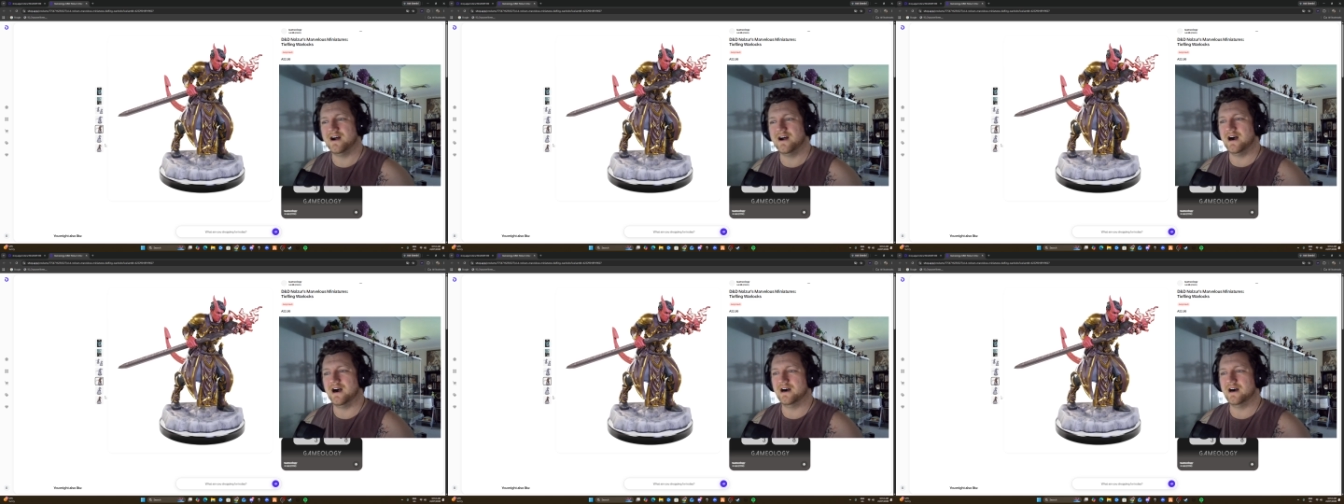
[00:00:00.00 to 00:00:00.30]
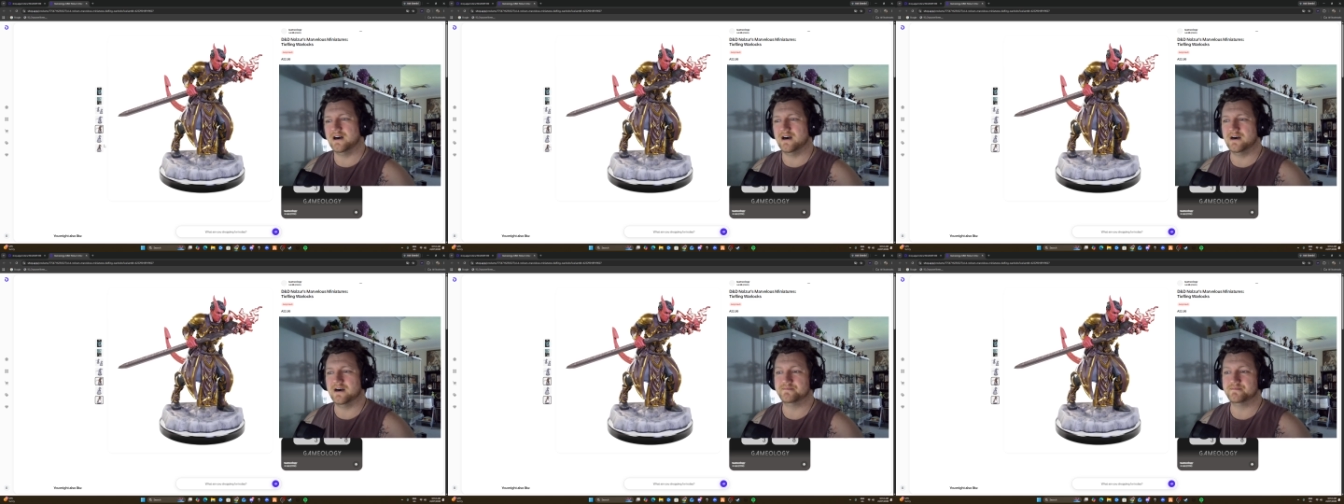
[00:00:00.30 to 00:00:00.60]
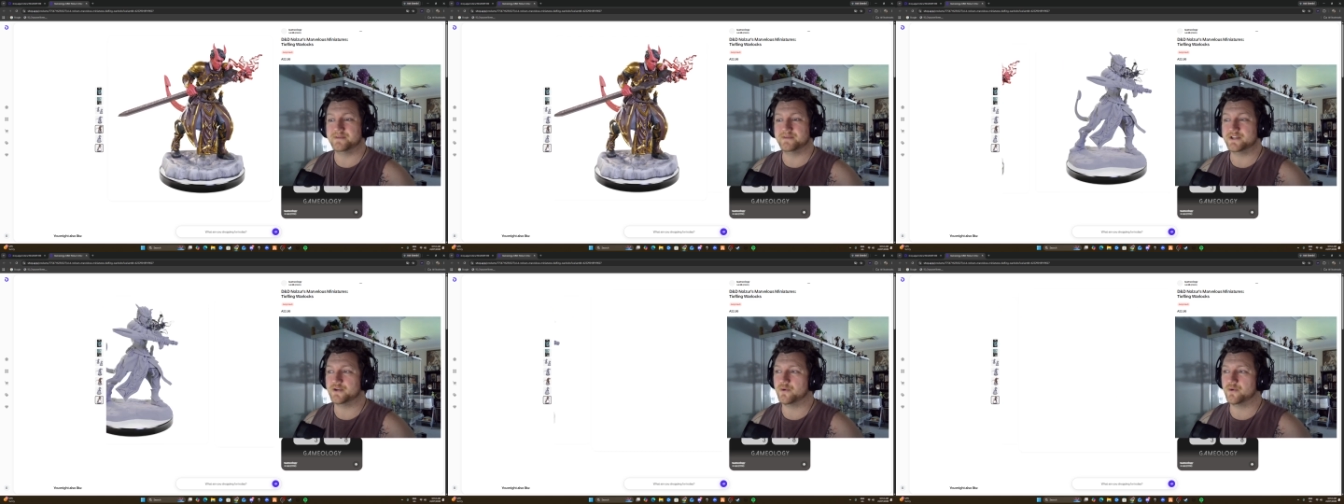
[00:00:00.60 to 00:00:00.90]

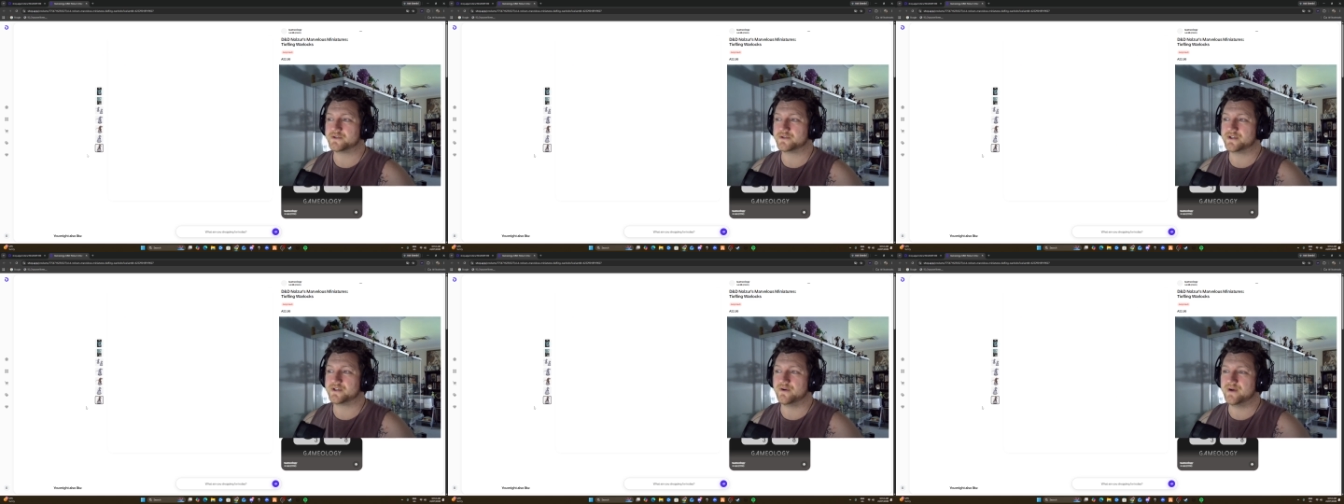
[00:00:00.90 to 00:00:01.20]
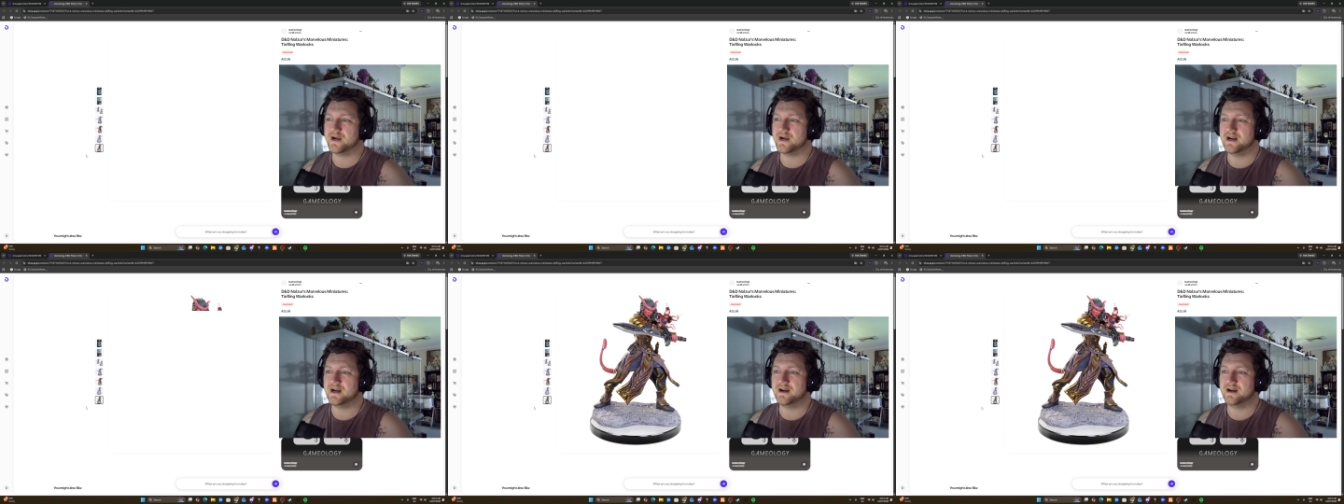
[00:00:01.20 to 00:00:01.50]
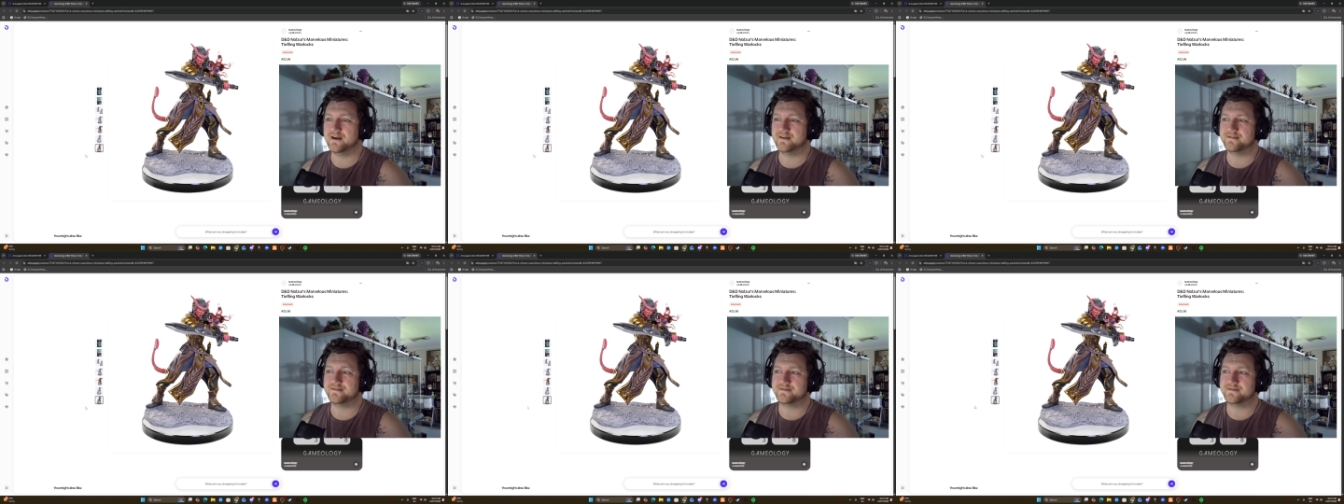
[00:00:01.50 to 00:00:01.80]
But you also
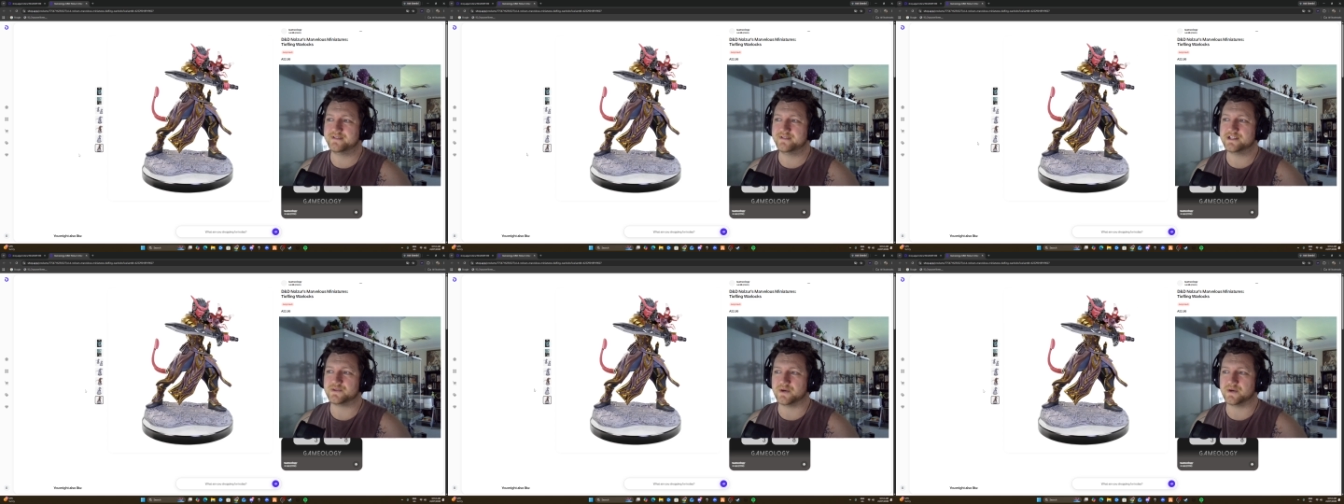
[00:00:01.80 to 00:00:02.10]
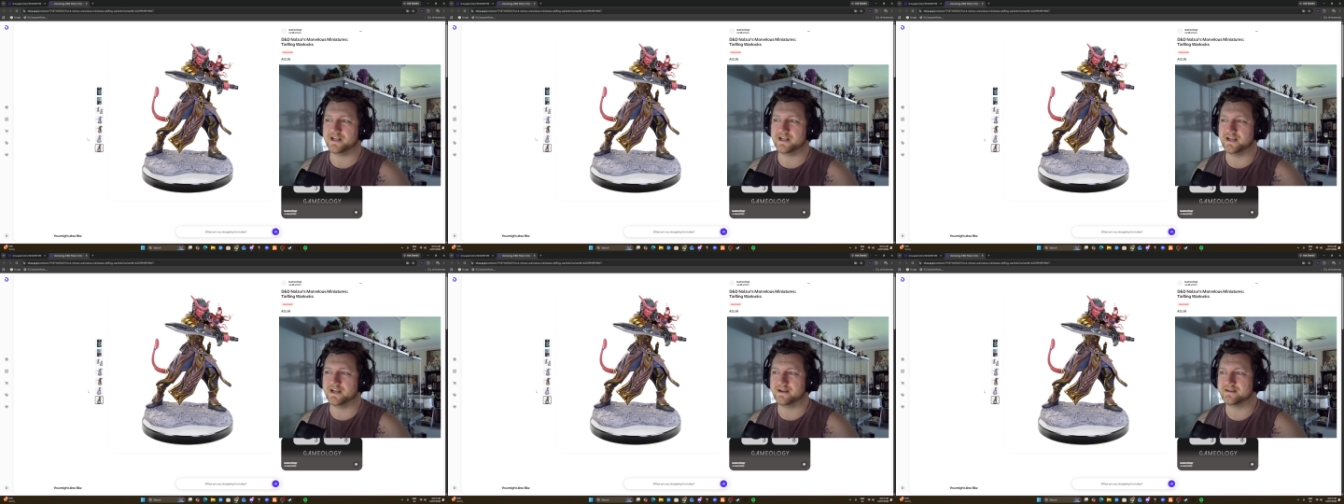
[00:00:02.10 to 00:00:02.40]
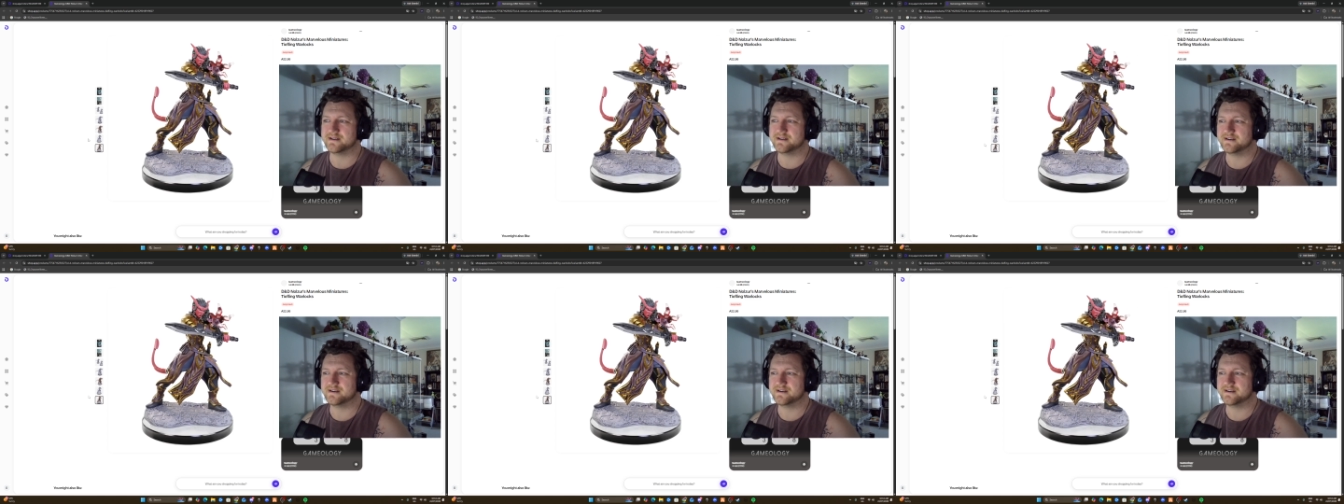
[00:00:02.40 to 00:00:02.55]
have this one here.